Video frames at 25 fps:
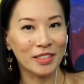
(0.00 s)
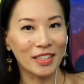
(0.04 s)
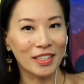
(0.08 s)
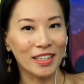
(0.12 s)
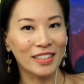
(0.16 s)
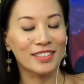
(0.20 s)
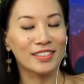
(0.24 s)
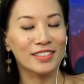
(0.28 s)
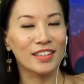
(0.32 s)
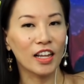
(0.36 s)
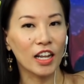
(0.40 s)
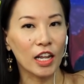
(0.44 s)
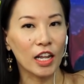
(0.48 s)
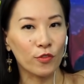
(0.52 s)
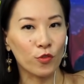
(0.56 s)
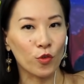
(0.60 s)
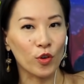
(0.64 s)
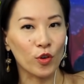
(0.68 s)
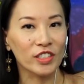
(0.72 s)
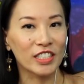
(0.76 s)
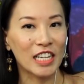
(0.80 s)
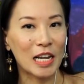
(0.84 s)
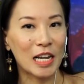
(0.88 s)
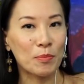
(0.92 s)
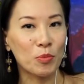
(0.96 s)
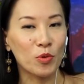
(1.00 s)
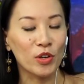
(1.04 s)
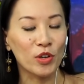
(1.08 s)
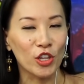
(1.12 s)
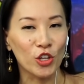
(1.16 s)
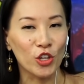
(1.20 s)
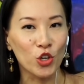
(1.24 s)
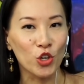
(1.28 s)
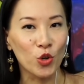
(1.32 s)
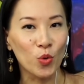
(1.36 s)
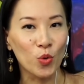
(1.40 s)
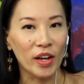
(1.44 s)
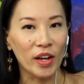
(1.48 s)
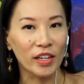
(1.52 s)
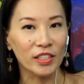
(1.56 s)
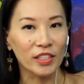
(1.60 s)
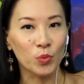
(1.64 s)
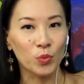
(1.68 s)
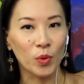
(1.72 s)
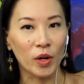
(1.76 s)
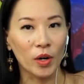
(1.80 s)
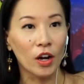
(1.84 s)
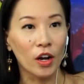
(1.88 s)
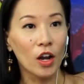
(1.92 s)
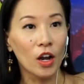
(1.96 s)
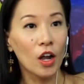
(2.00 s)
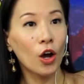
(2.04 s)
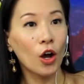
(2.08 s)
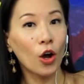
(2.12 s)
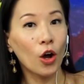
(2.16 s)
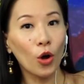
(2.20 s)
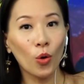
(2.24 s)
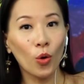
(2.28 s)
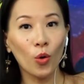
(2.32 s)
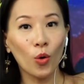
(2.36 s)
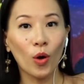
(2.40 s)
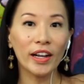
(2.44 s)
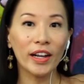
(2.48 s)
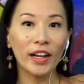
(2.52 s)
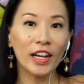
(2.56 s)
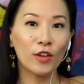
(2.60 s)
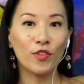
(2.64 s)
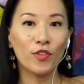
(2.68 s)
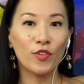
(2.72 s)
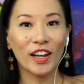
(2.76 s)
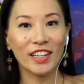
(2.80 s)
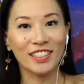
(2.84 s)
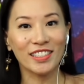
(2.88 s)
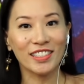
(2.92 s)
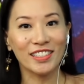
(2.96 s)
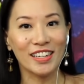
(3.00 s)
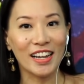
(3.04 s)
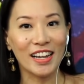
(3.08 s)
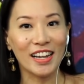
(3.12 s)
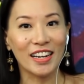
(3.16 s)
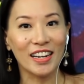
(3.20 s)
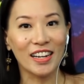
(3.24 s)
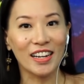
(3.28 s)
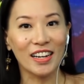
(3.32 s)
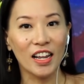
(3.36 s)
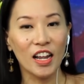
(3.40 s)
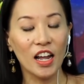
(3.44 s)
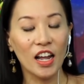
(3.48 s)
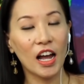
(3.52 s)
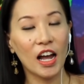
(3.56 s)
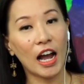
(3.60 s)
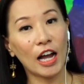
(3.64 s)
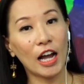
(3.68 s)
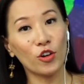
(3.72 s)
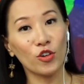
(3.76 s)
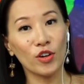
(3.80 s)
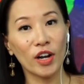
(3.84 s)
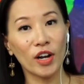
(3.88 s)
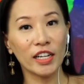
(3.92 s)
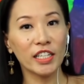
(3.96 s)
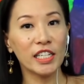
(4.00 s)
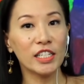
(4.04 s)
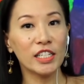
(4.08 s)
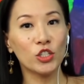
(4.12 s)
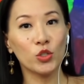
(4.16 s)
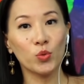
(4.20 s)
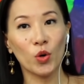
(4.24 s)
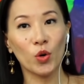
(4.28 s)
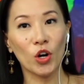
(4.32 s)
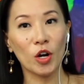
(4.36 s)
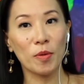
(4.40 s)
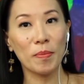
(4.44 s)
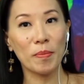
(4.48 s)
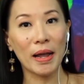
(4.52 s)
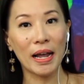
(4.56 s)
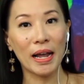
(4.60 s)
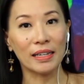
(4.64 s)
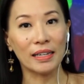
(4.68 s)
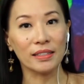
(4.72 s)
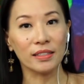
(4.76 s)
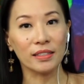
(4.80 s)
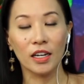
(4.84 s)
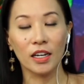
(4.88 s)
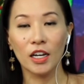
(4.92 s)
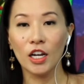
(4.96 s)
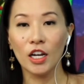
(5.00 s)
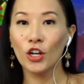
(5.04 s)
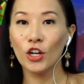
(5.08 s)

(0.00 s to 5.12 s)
It's not like, for example, in the US where, I got vaccinated, I do not need to wear a mask.